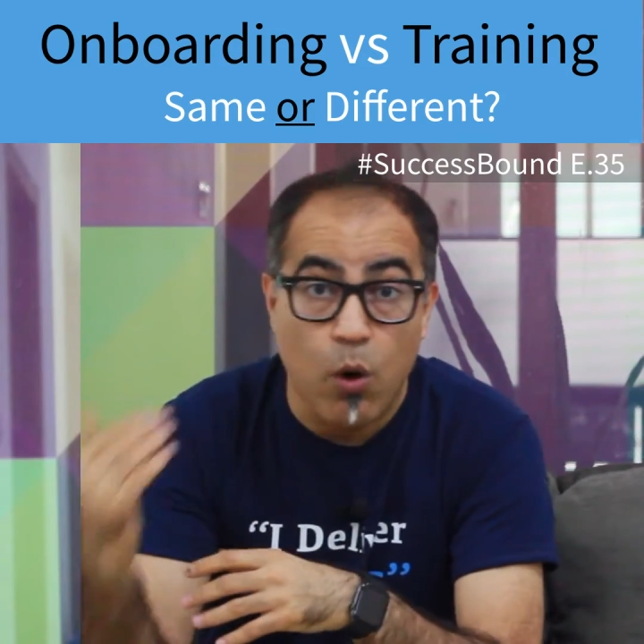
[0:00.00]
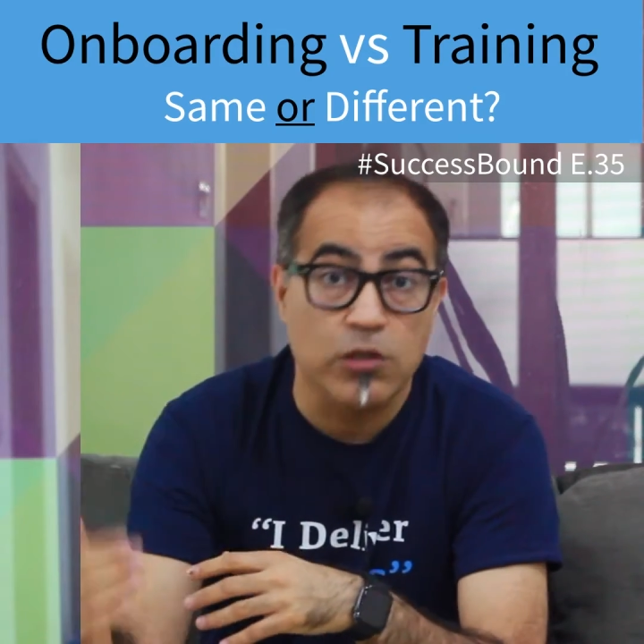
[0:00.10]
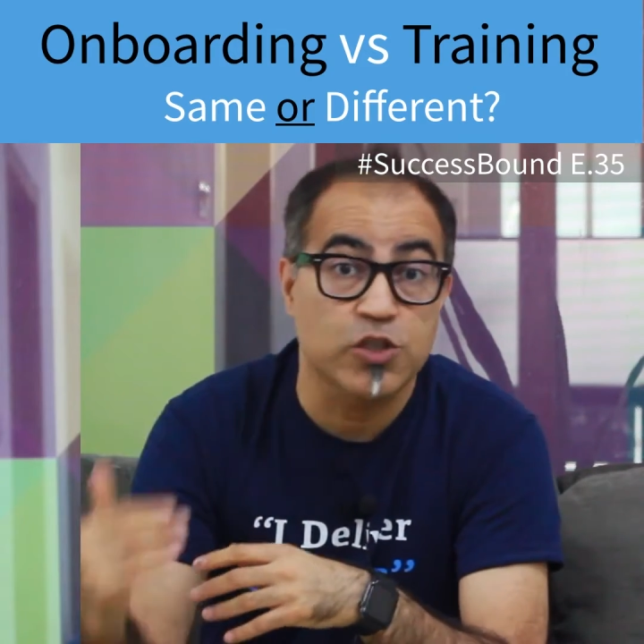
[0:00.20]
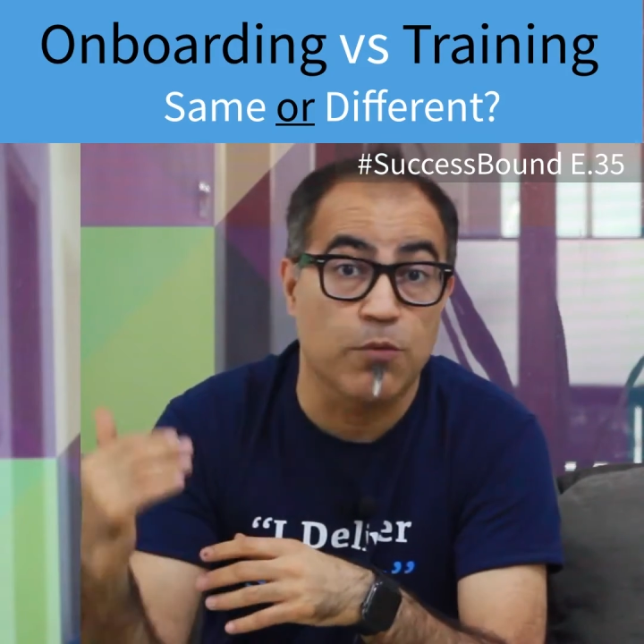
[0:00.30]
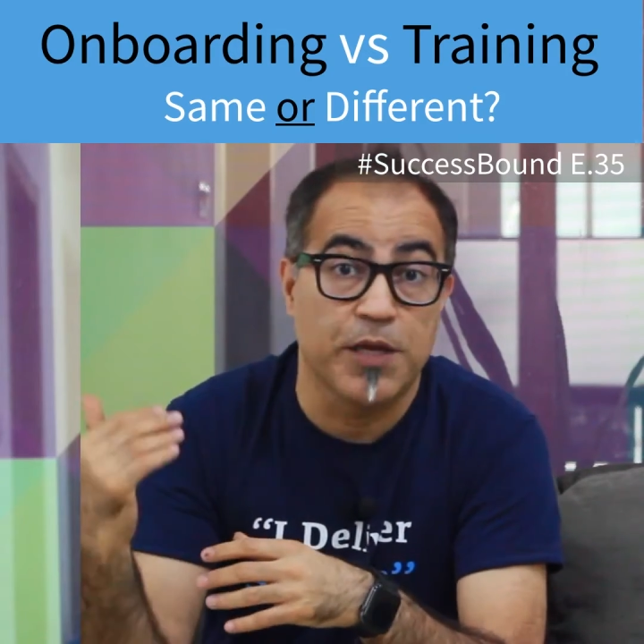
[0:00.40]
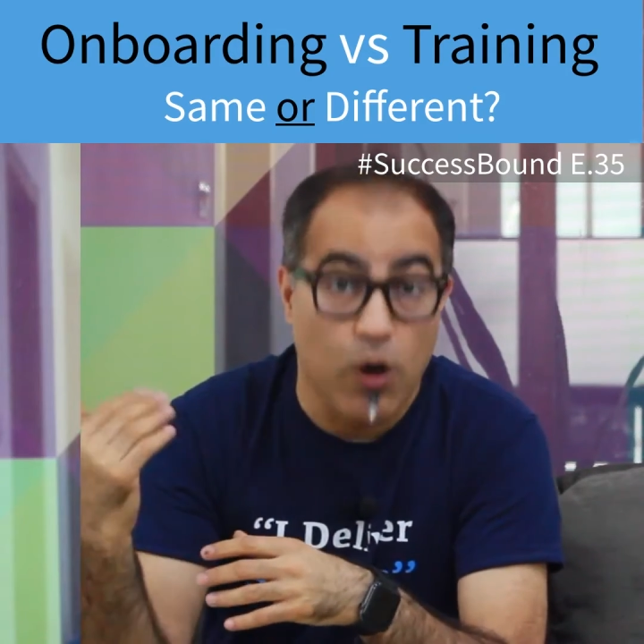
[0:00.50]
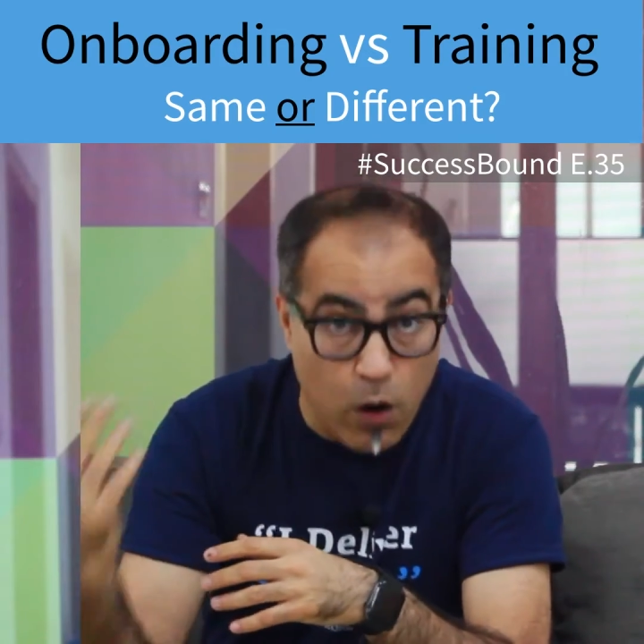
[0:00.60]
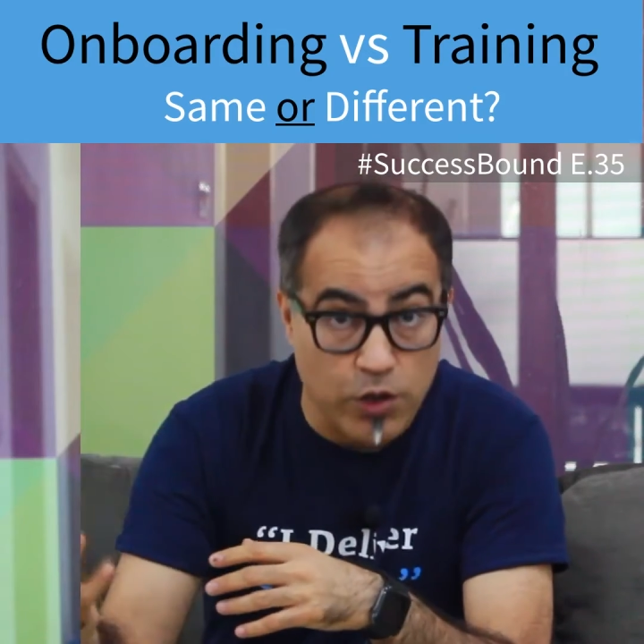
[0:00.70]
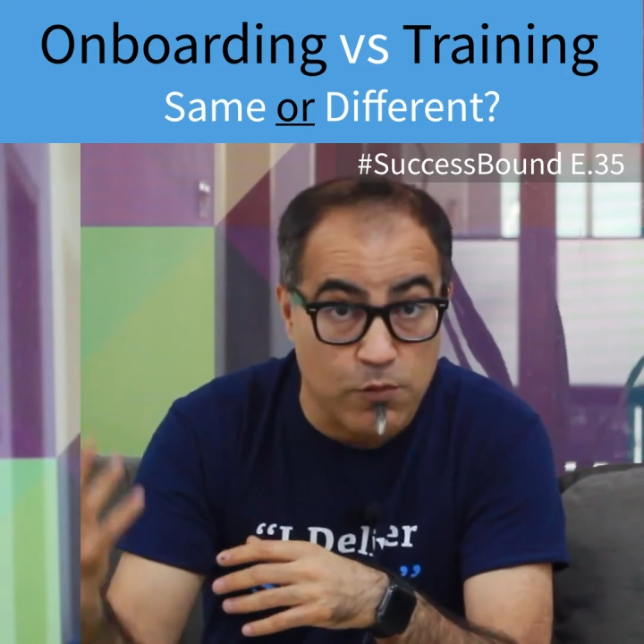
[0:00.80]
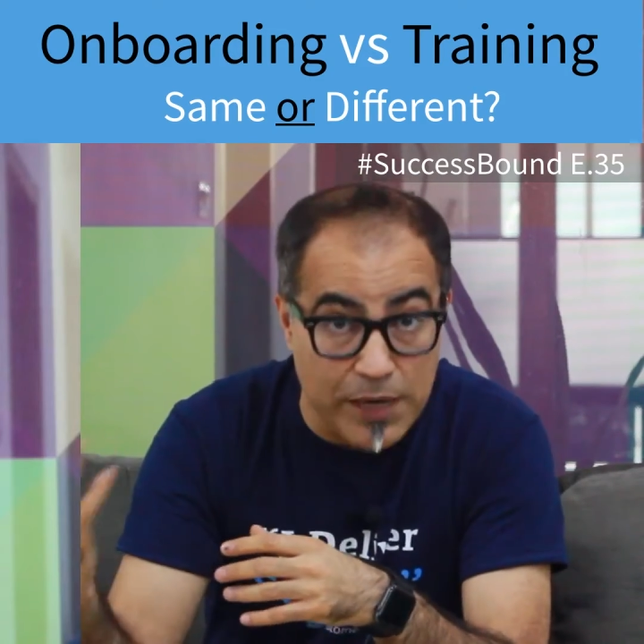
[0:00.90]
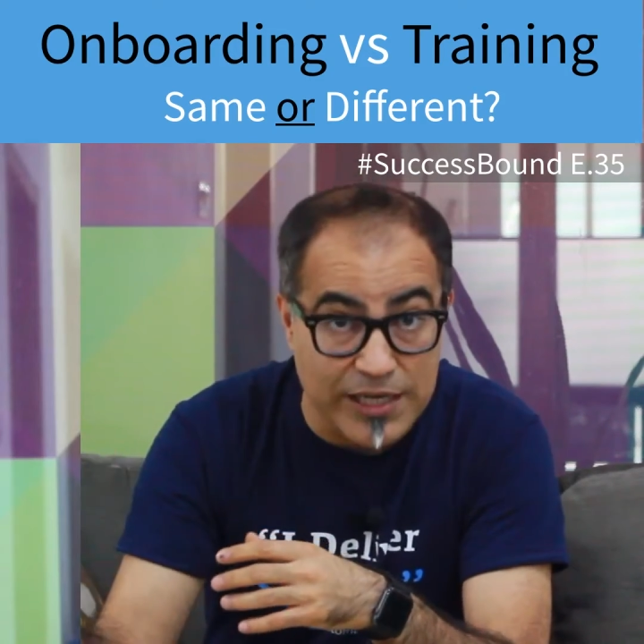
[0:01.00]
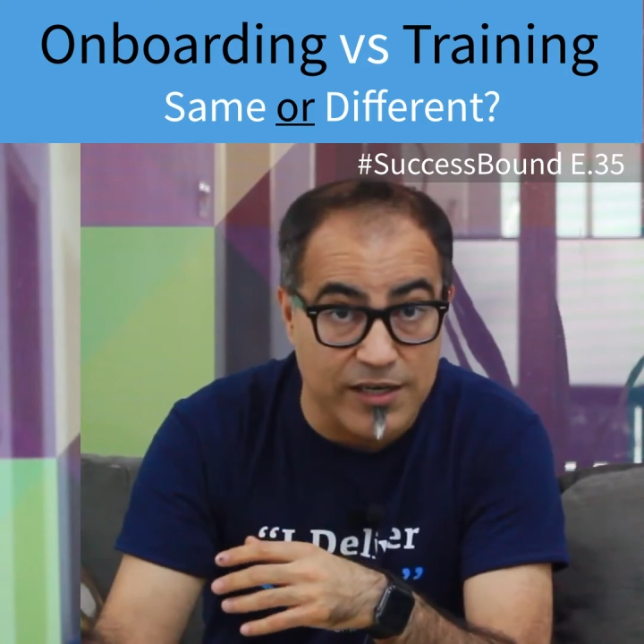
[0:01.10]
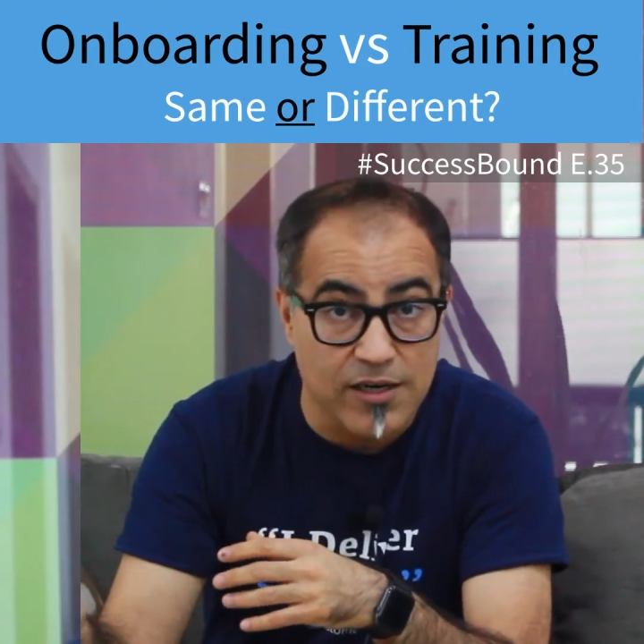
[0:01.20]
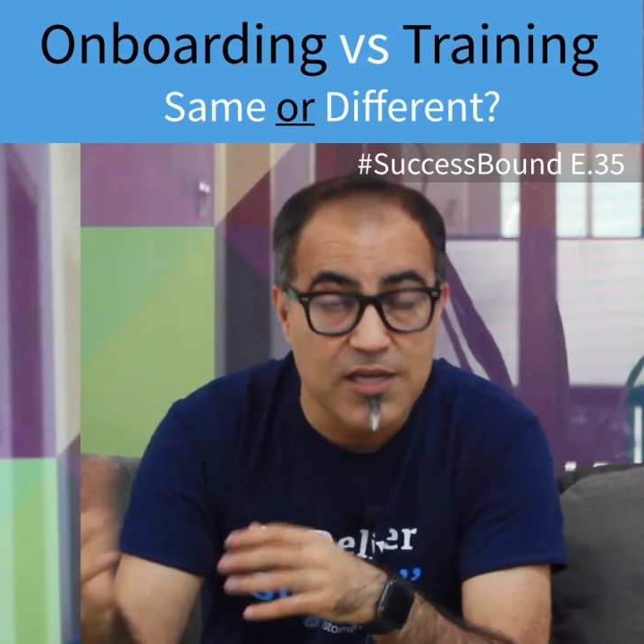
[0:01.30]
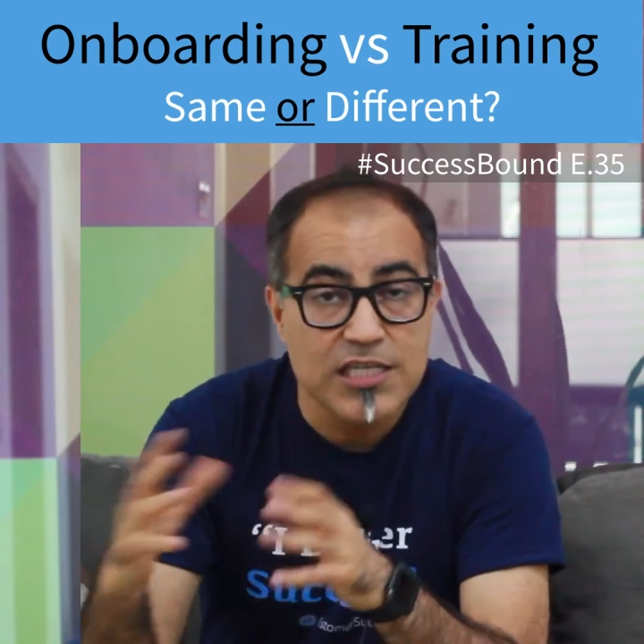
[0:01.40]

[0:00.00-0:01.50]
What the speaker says: also be automated,